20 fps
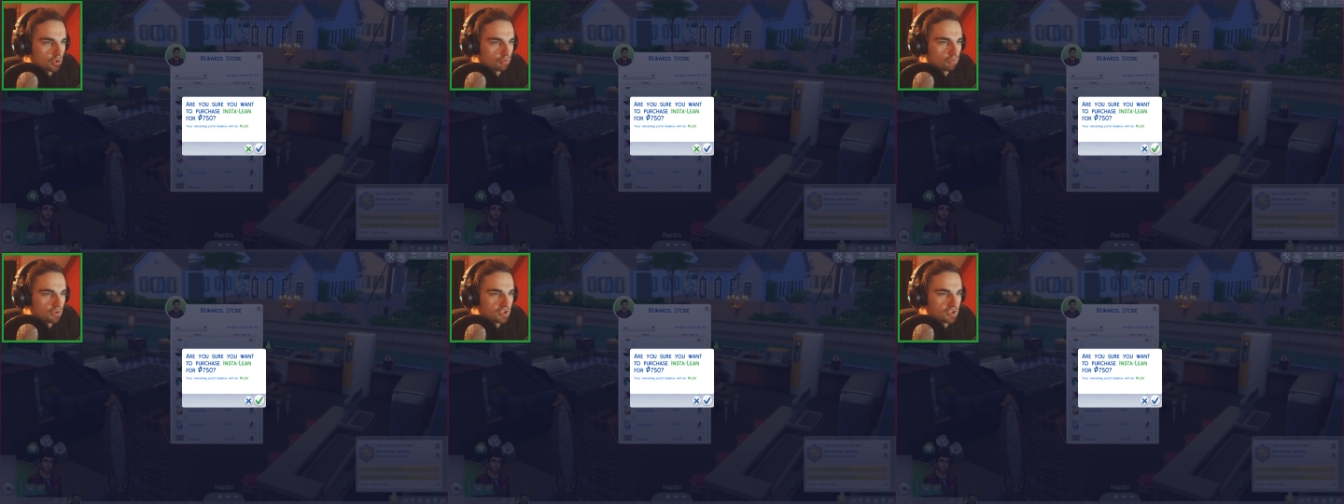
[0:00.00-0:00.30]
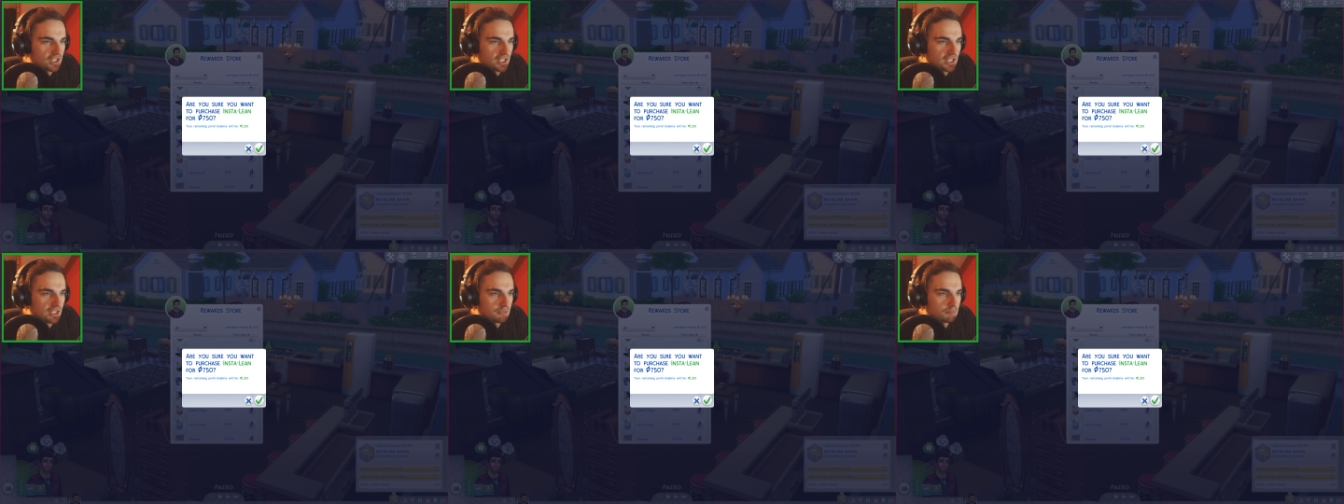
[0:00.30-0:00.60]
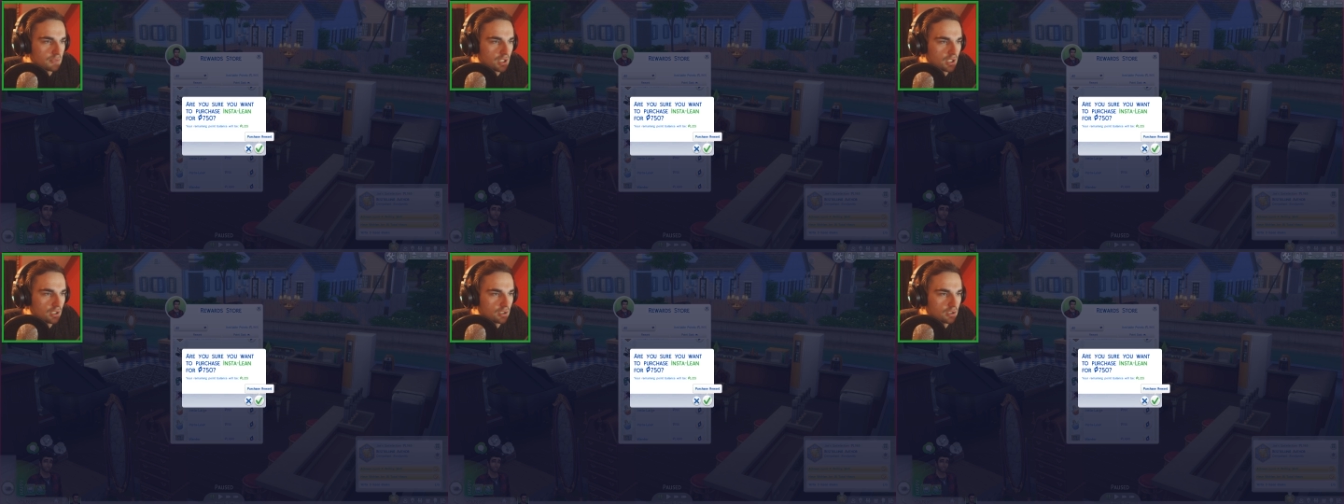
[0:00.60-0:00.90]

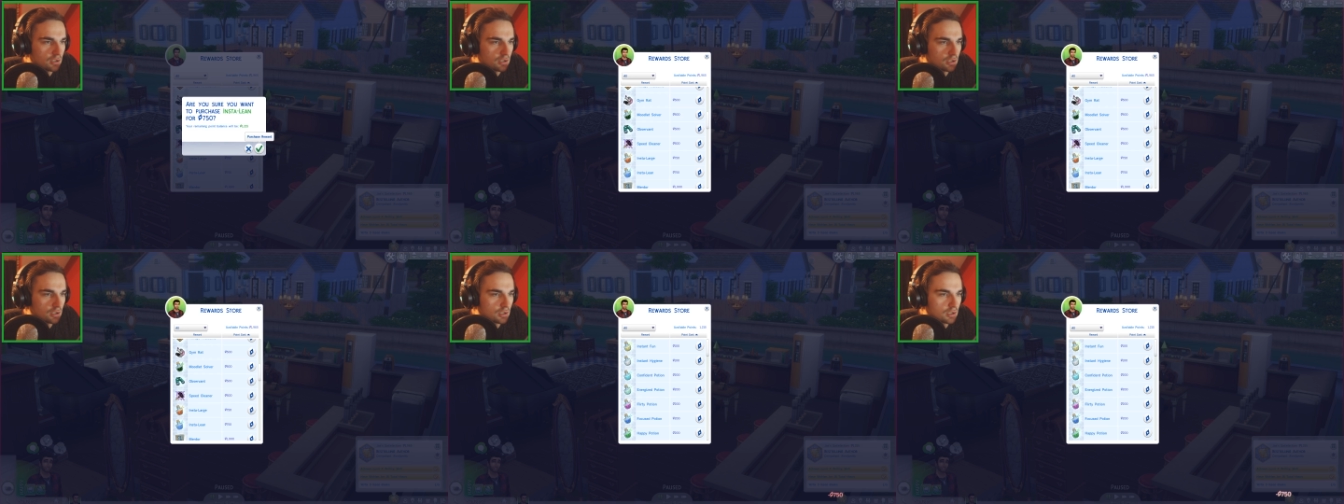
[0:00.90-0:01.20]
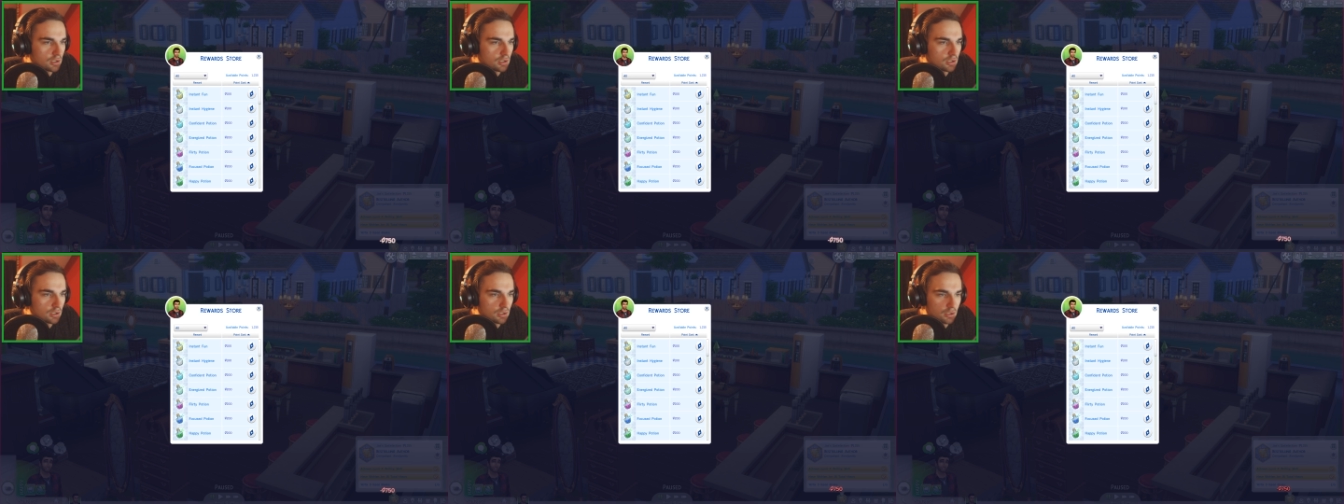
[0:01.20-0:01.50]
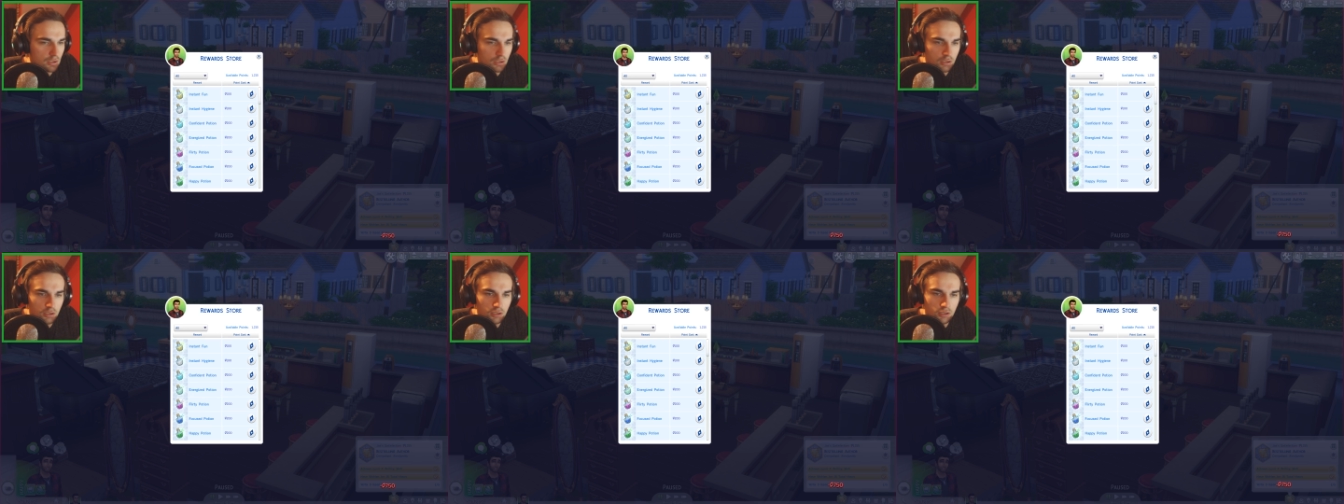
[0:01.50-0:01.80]
Redeem.
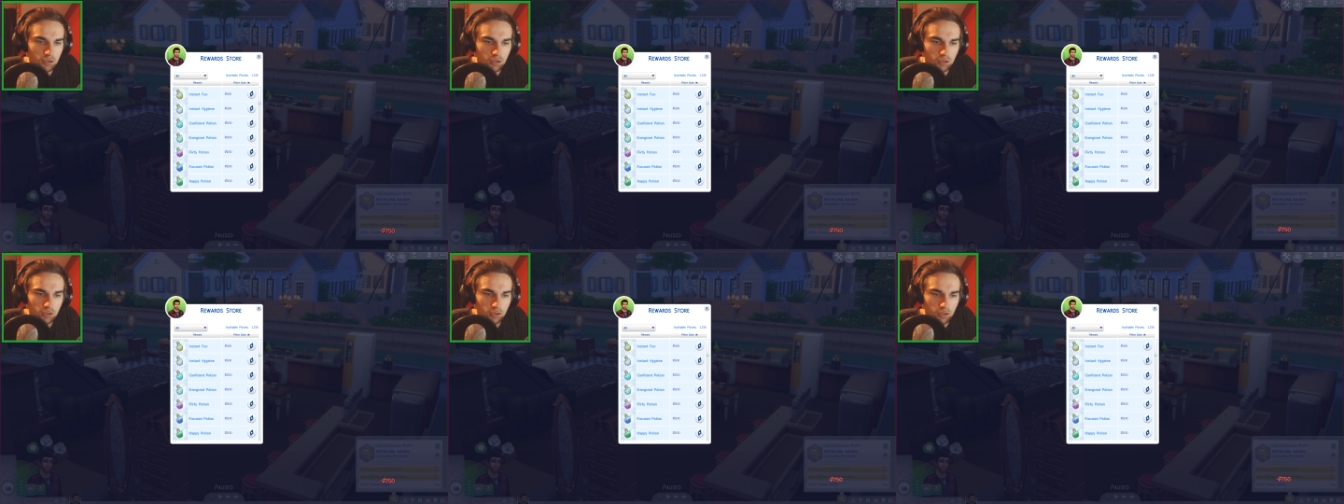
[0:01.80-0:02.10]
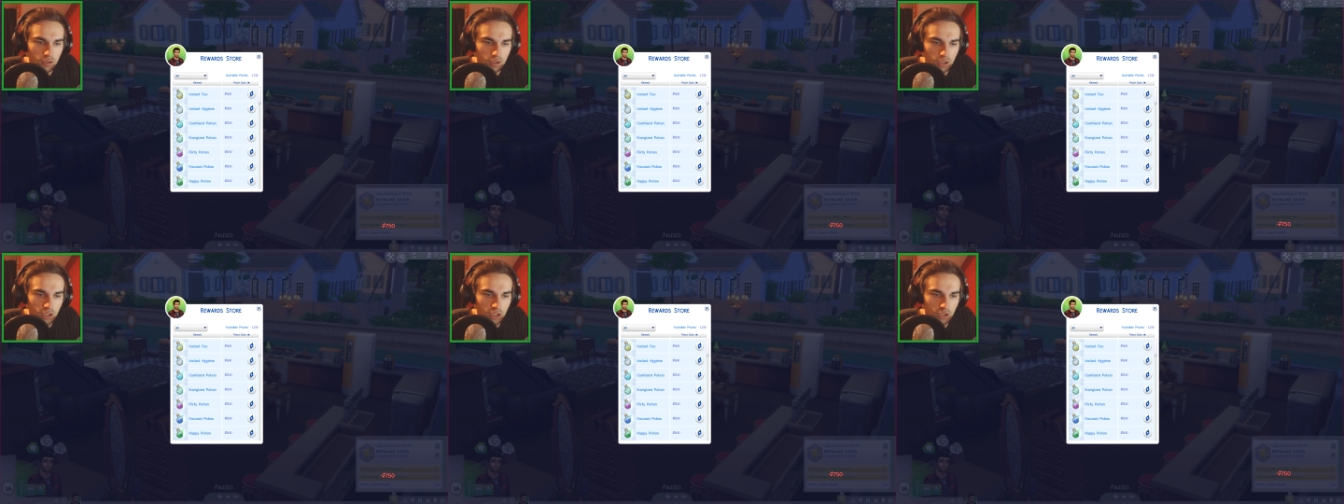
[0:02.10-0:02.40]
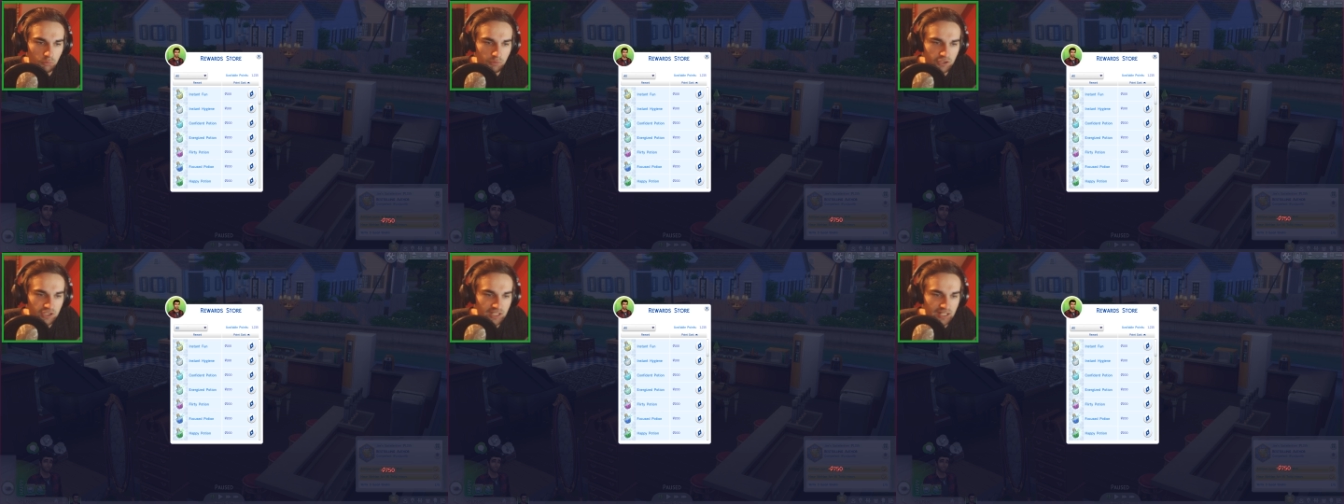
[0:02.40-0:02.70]

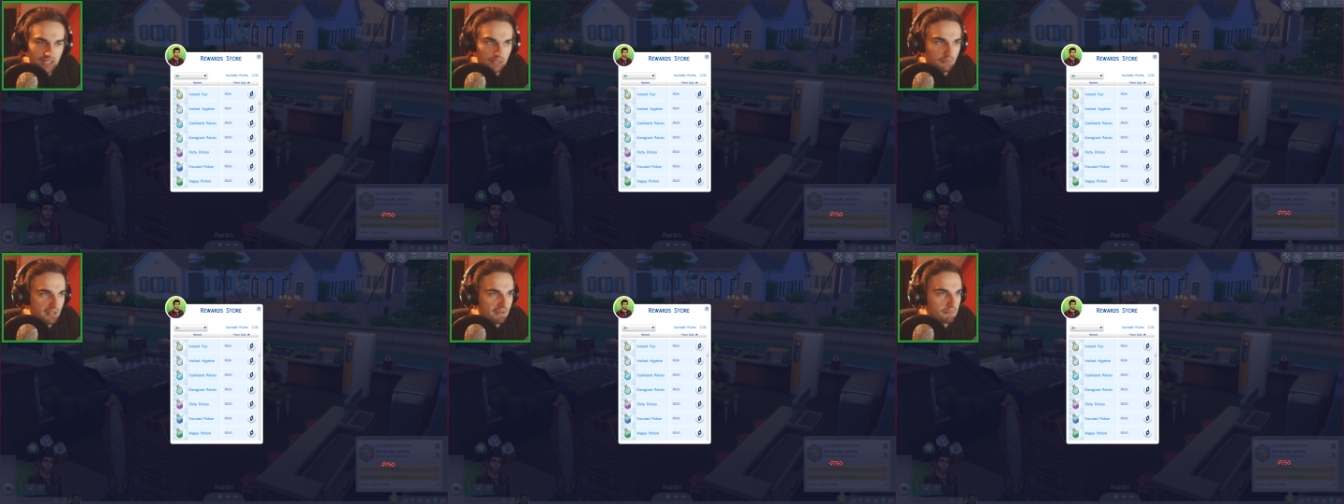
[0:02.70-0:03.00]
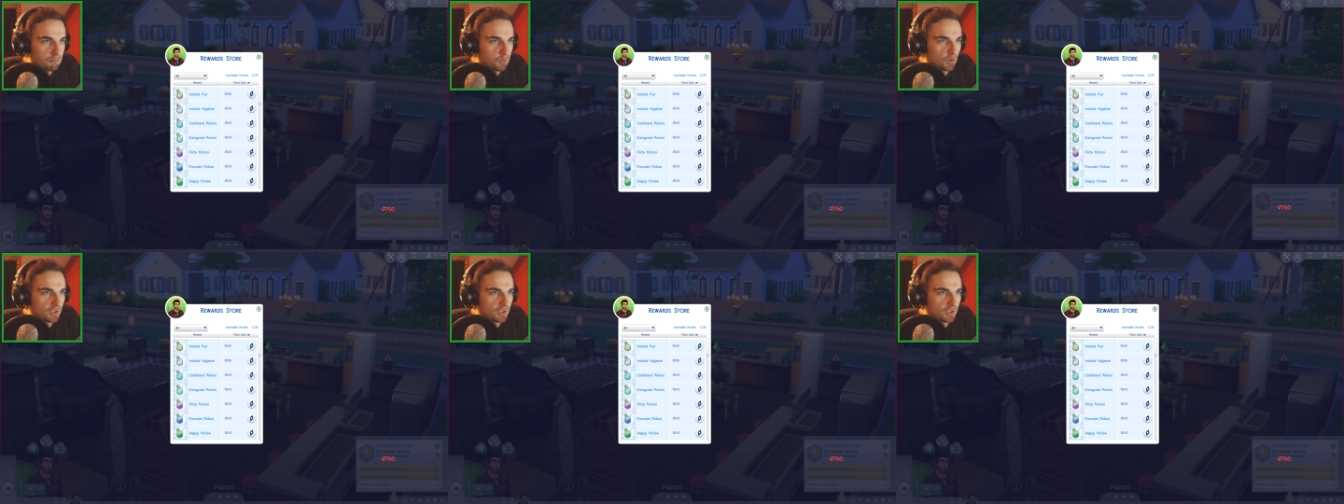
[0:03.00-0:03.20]
Uh, we did it. We haven't